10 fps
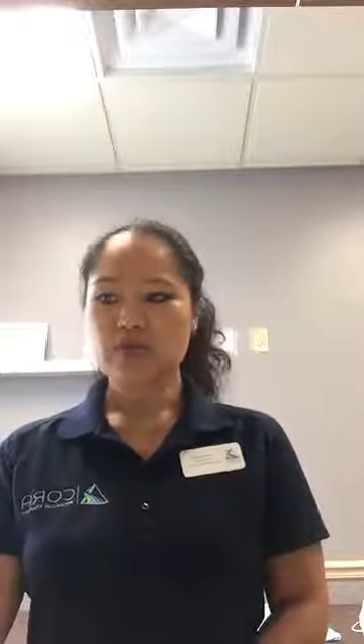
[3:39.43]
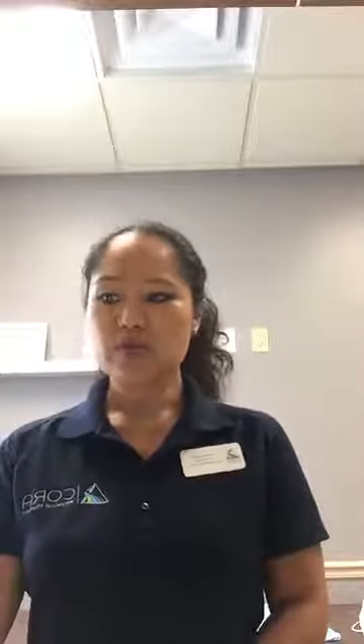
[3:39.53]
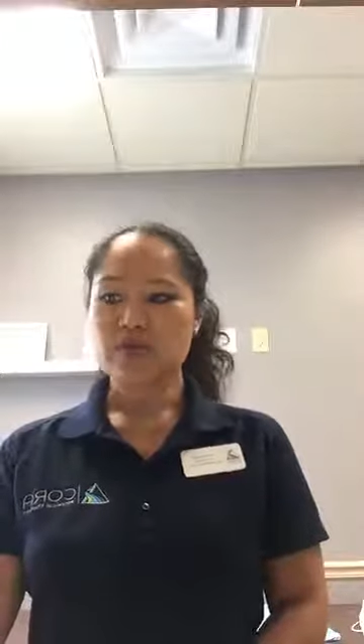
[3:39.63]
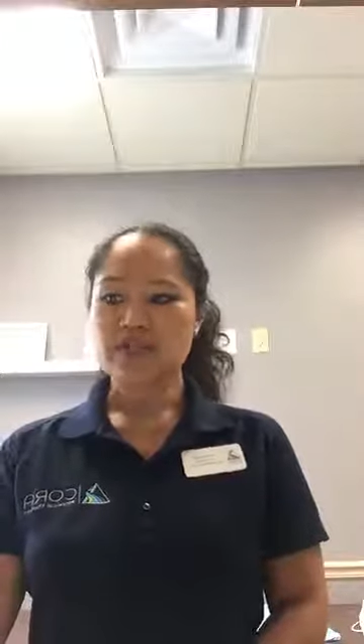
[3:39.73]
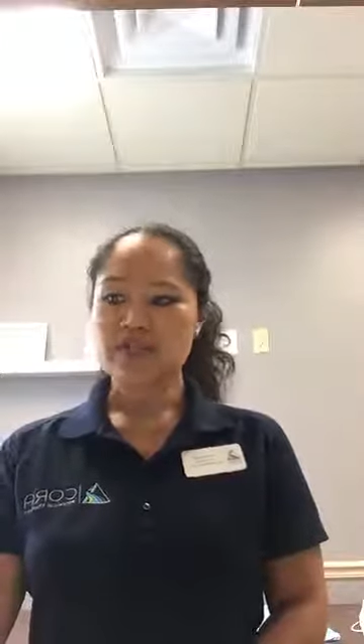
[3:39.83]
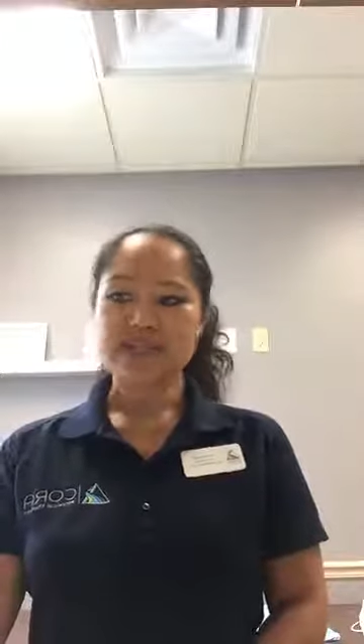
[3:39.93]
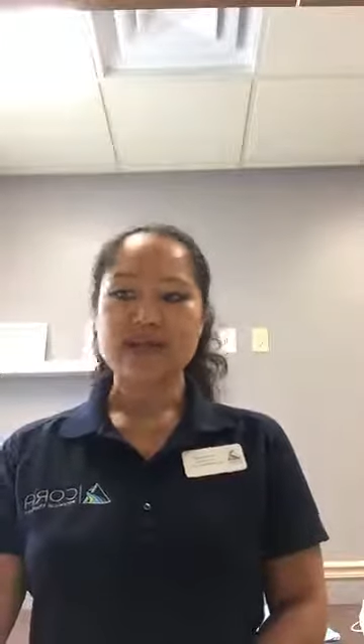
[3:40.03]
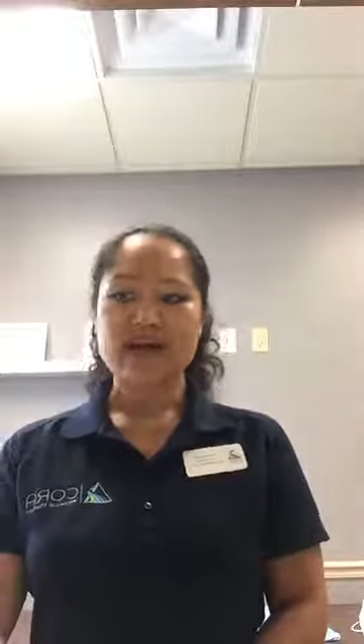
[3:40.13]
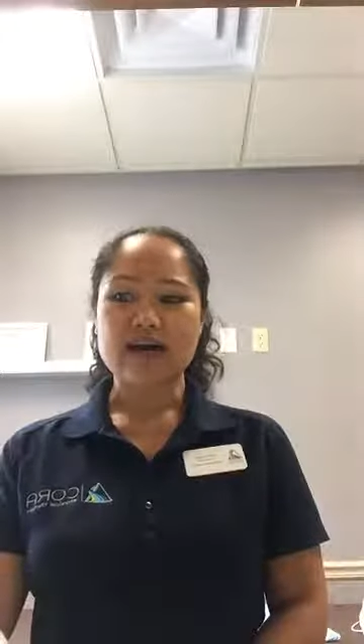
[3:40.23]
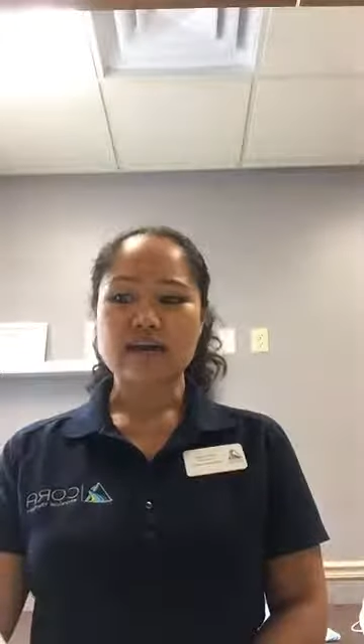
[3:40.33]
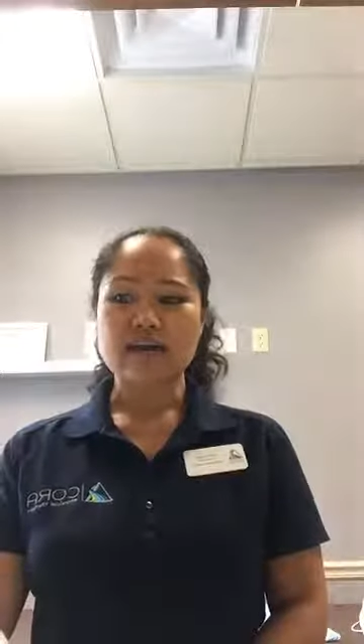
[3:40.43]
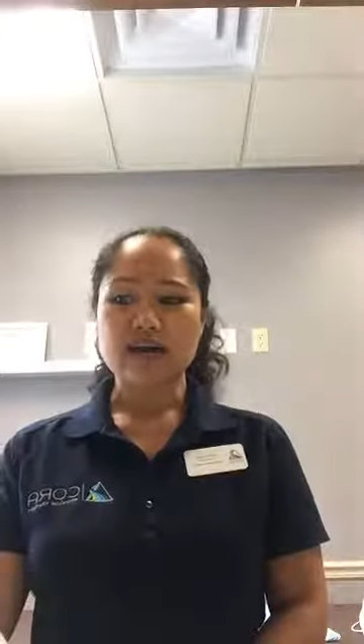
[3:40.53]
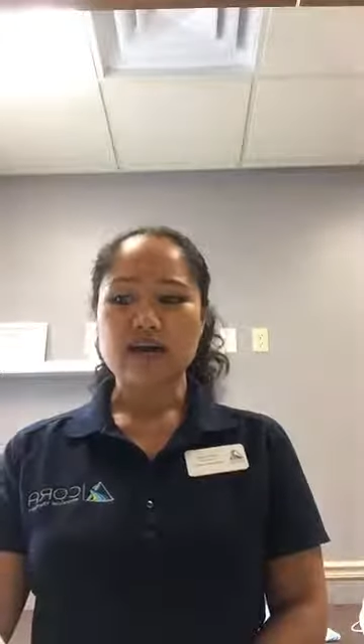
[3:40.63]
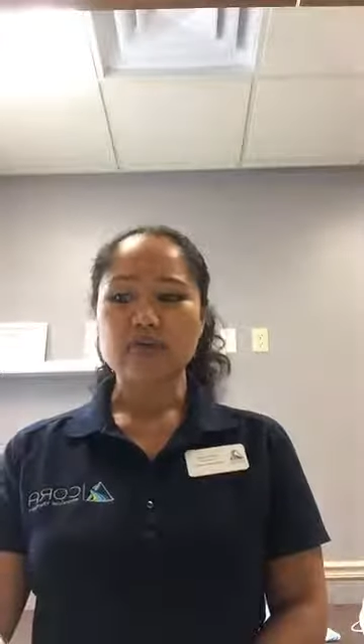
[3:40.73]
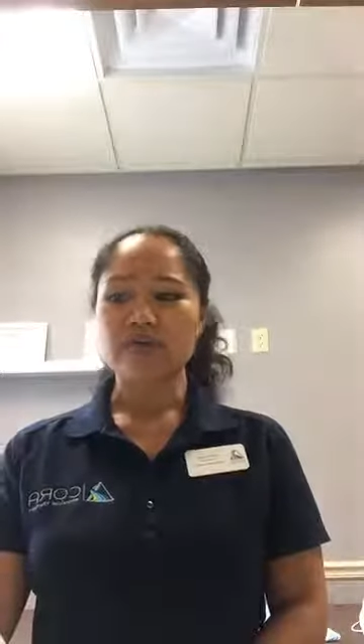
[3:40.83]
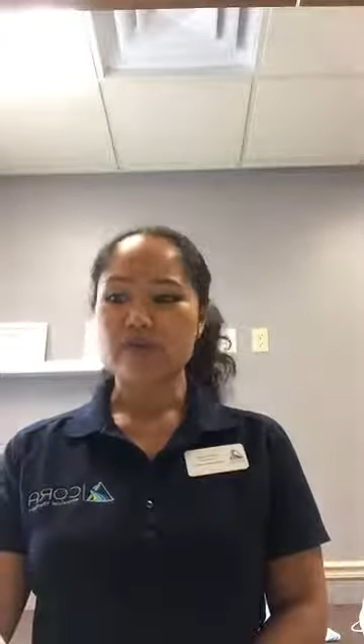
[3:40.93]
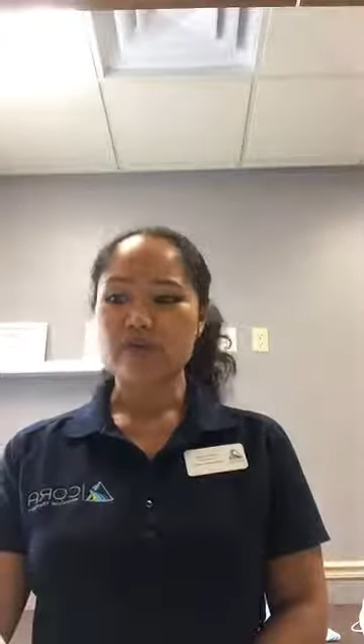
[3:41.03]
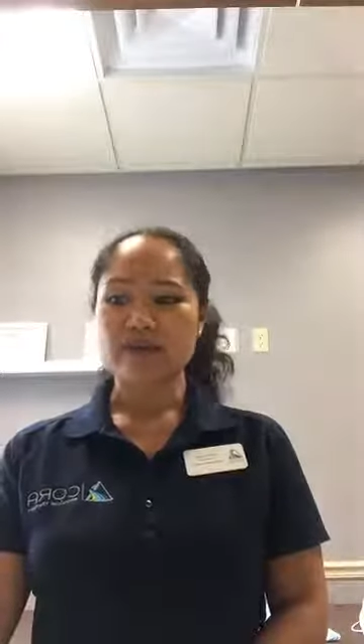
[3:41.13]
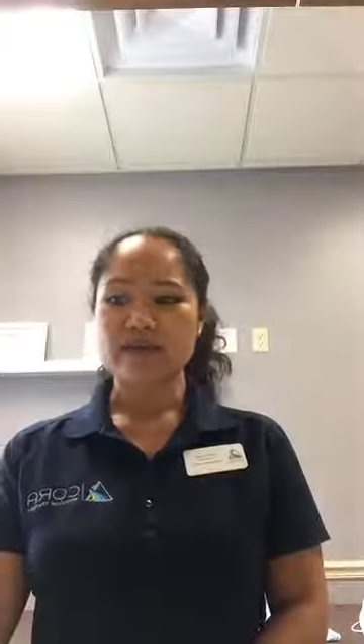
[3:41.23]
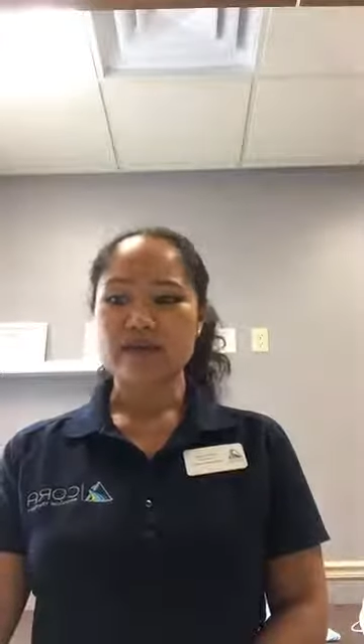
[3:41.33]
when she got up
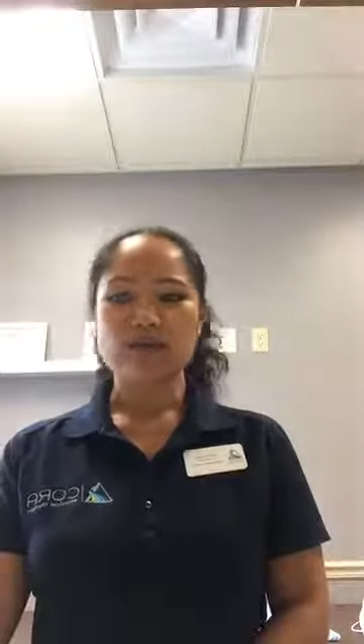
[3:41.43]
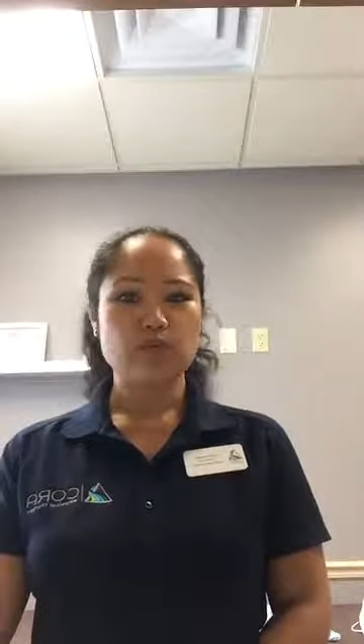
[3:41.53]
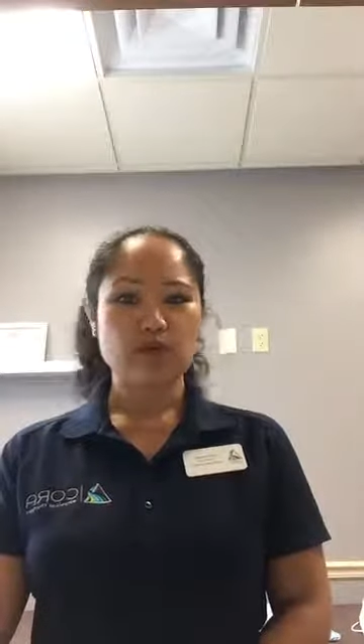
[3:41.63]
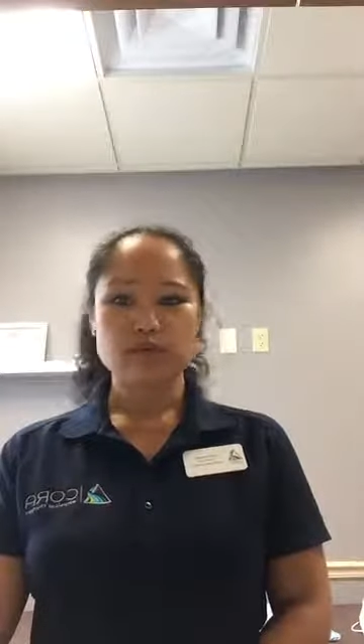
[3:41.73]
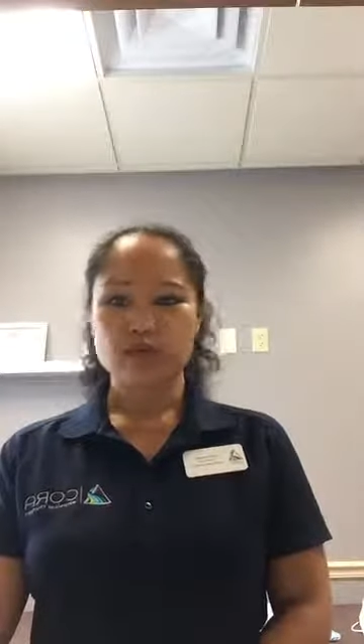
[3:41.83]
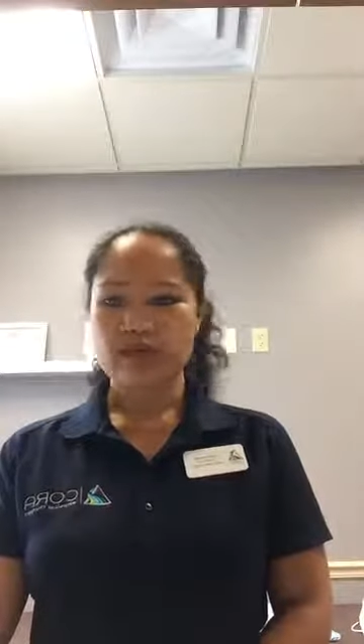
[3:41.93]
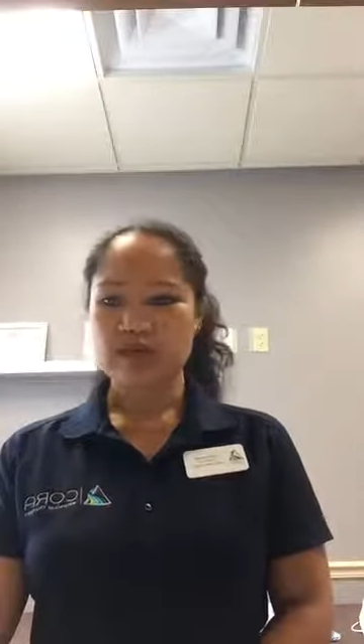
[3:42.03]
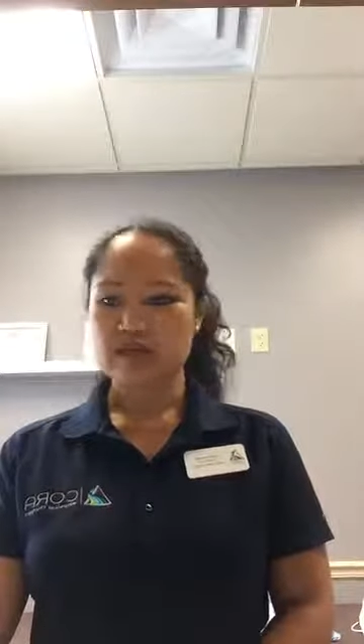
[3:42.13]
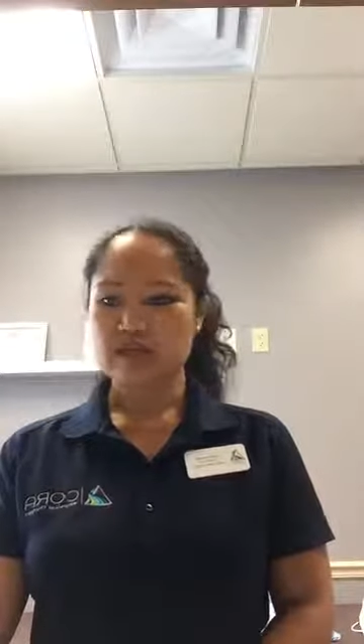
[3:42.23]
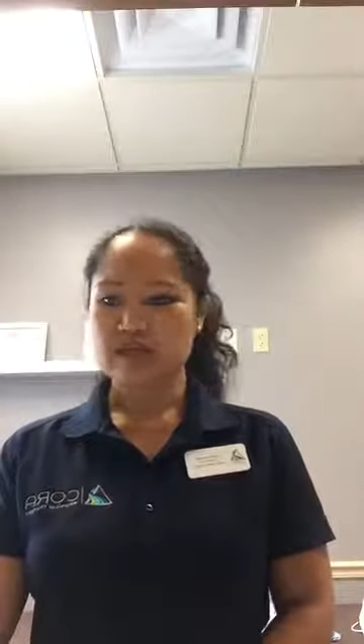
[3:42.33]
from bed one morning.